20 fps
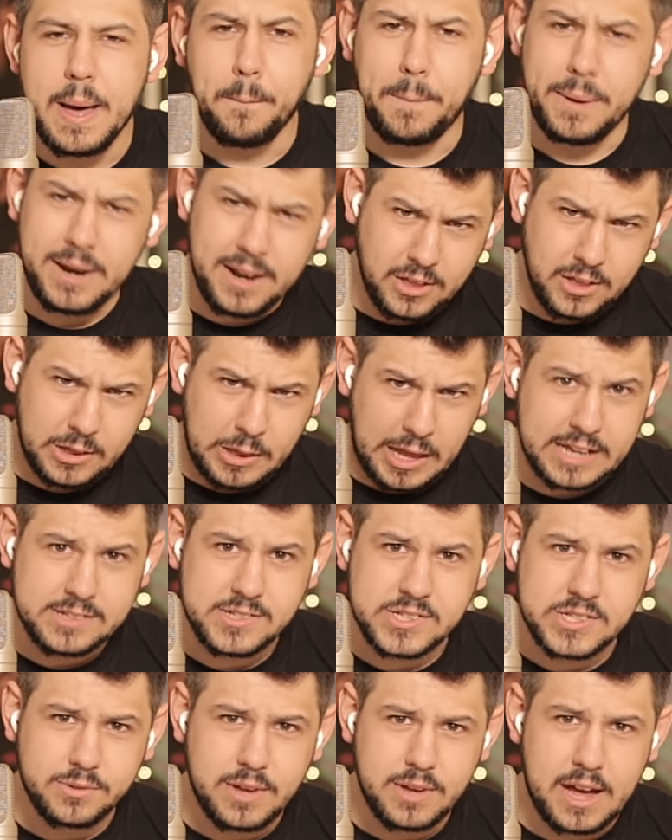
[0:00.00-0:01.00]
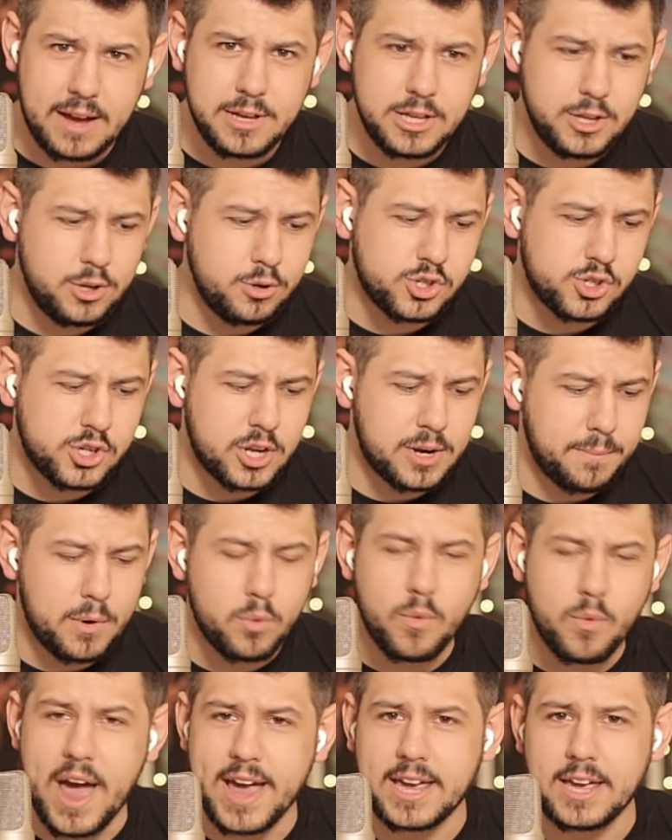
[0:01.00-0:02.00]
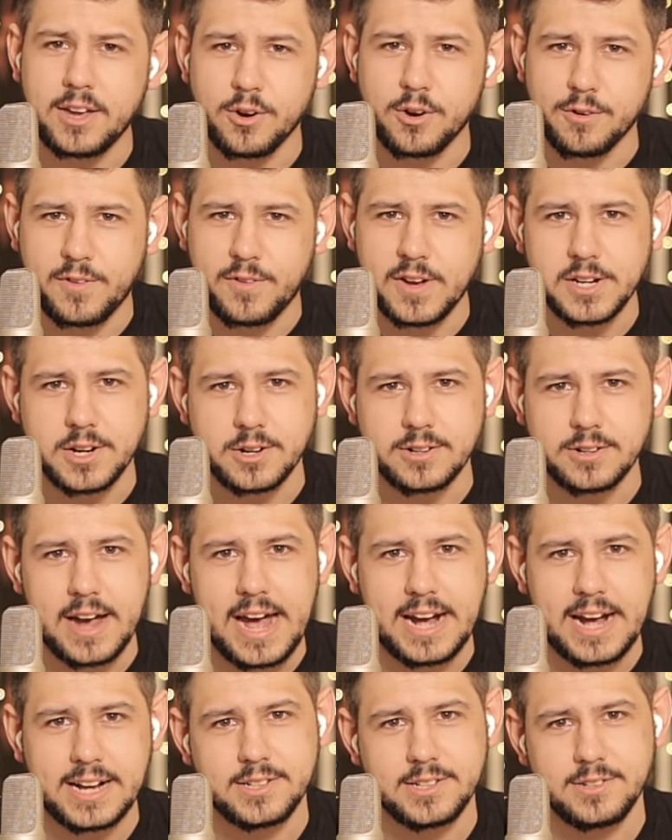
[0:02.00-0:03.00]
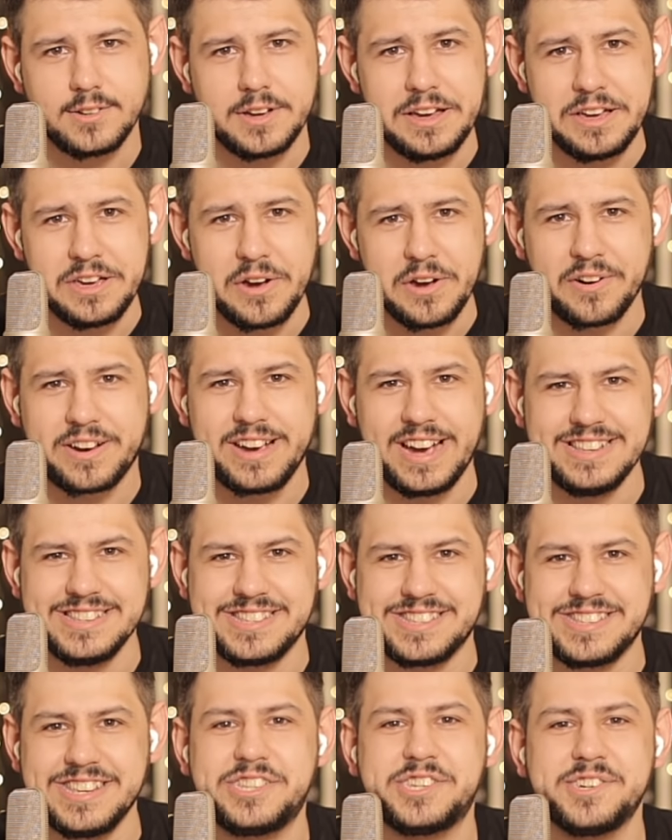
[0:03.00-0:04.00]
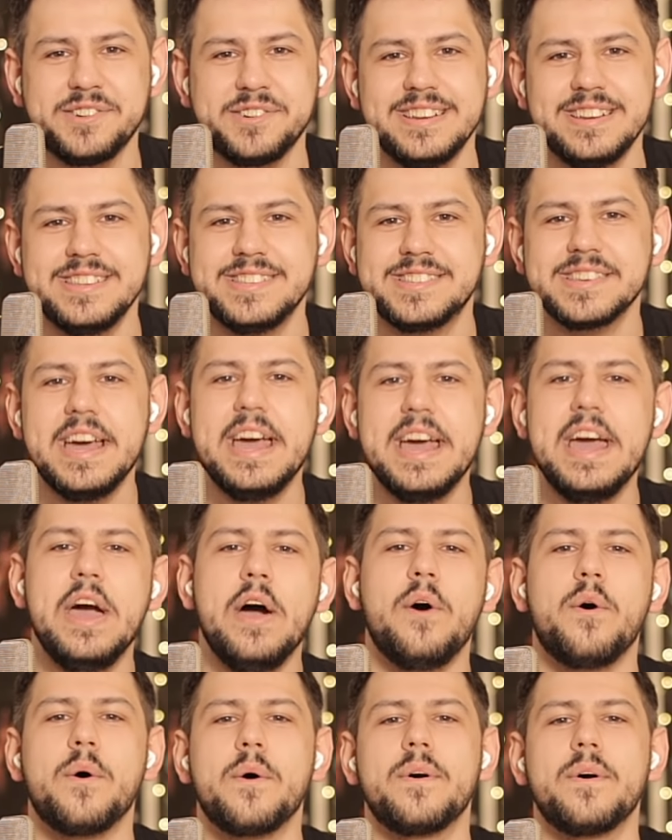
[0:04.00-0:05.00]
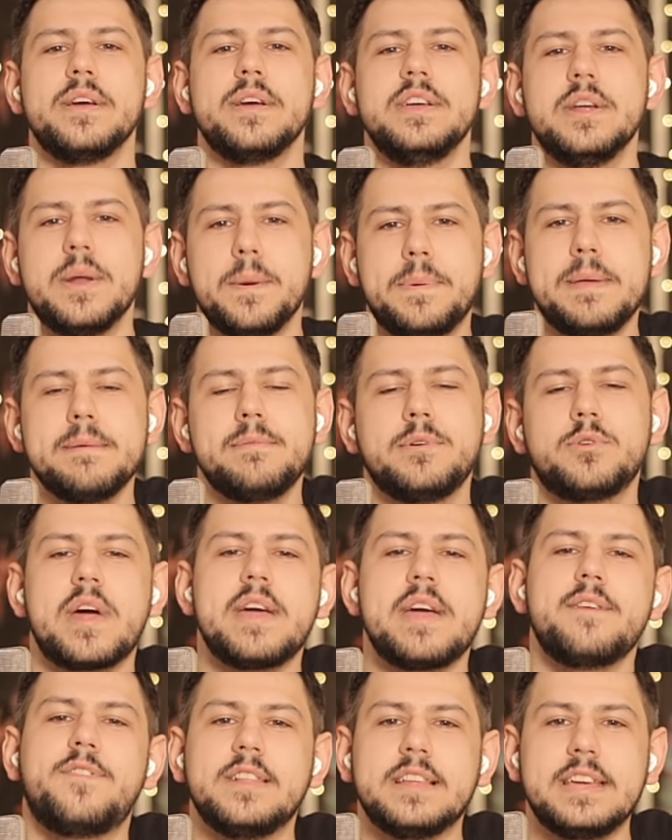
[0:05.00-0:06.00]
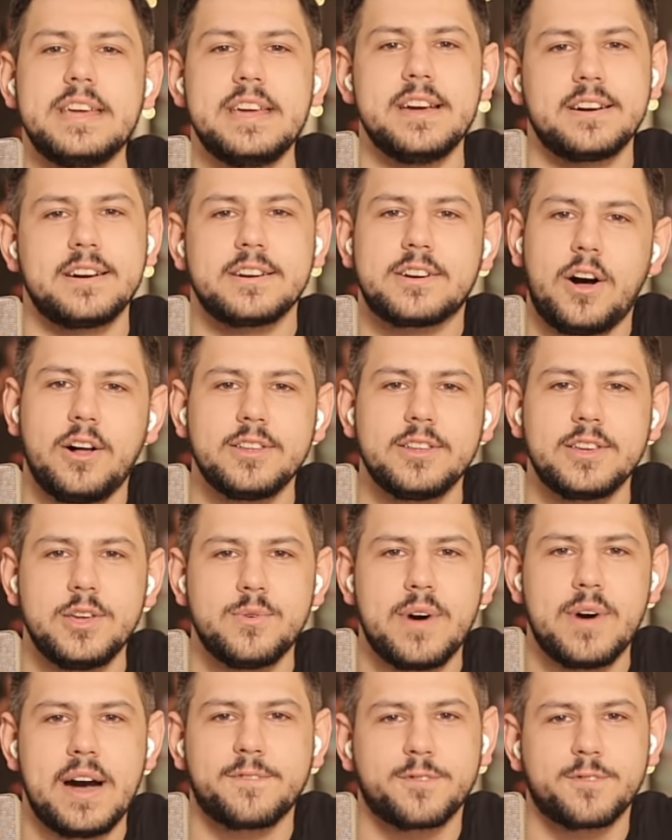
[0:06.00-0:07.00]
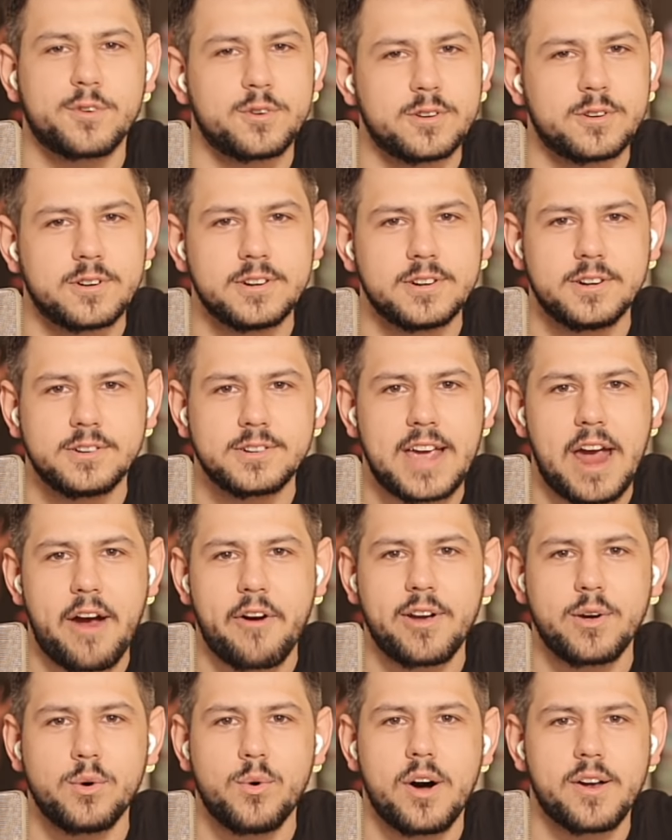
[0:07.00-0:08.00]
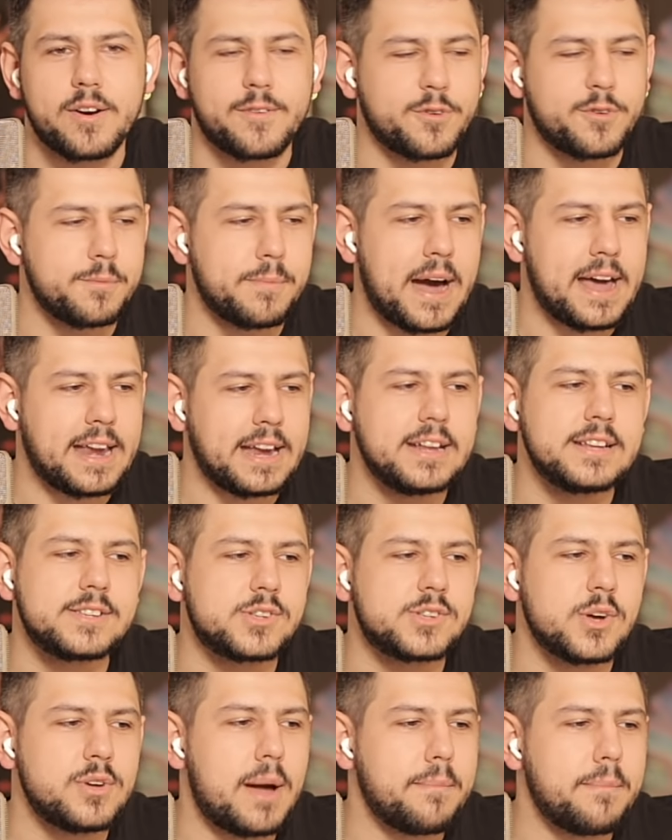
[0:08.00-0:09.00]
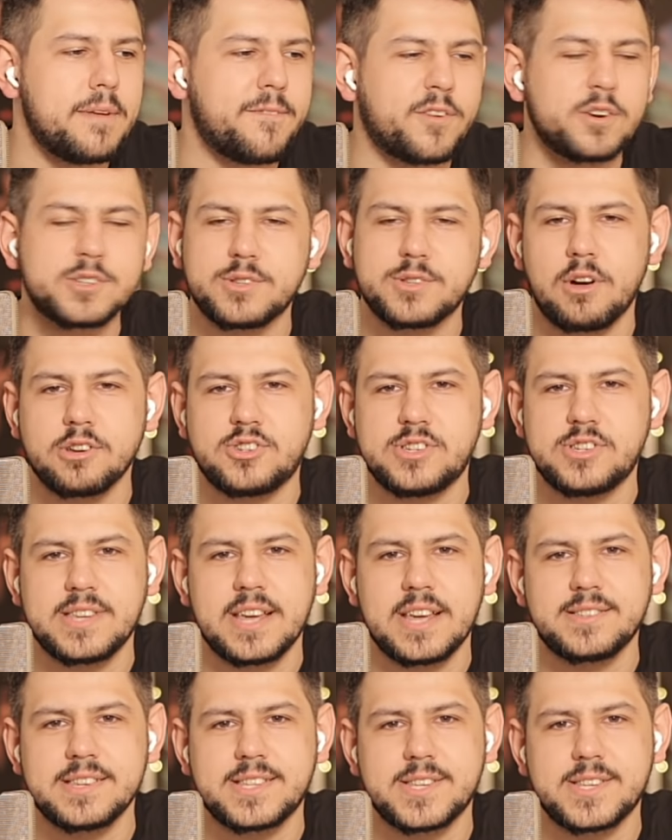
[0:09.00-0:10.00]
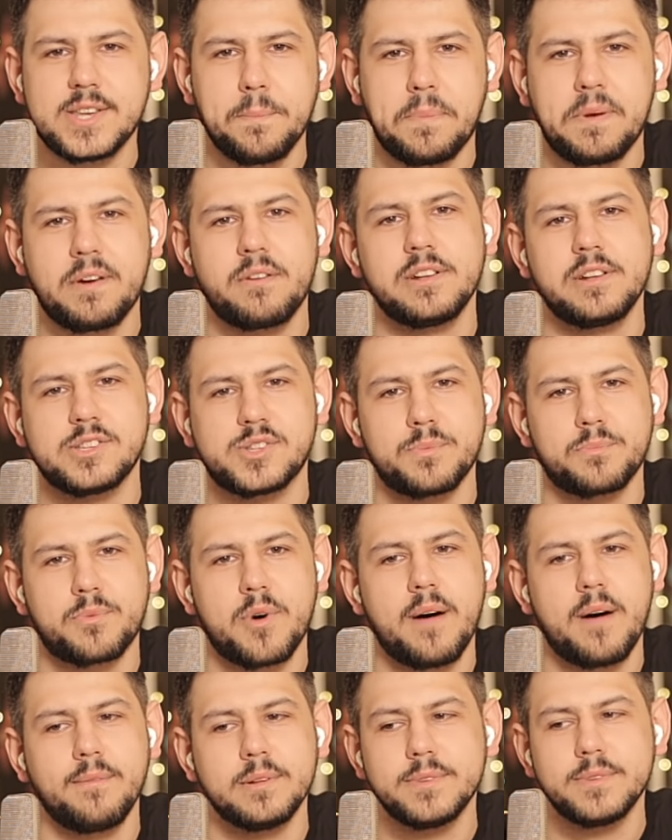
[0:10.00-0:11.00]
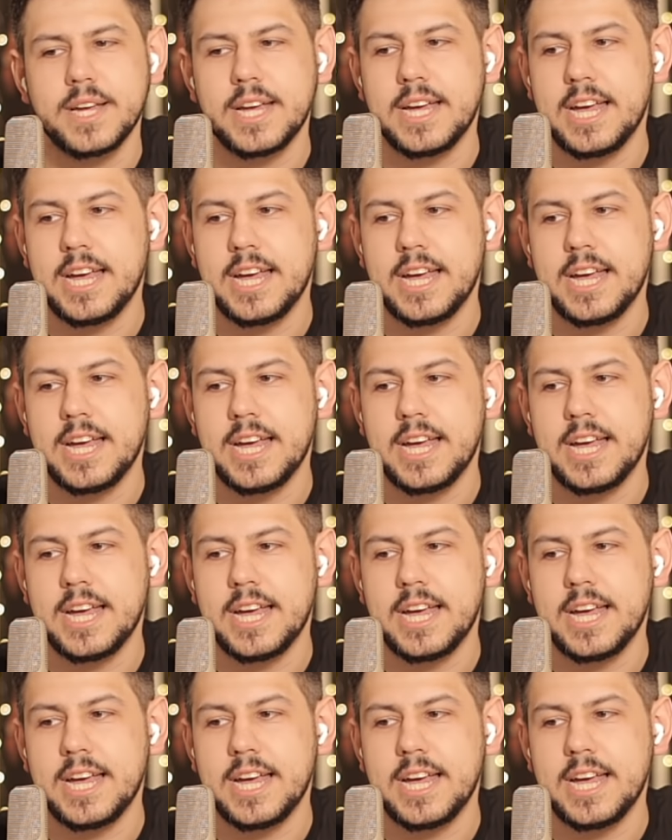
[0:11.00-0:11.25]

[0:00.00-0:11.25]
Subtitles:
But nonetheless, I mean, you shouldn't be wagging your finger at your constituents or, you know, people rightfully calling you out for carrying water for Biden. So, yeah, I mean, first of all, she says it's an imperialism problem.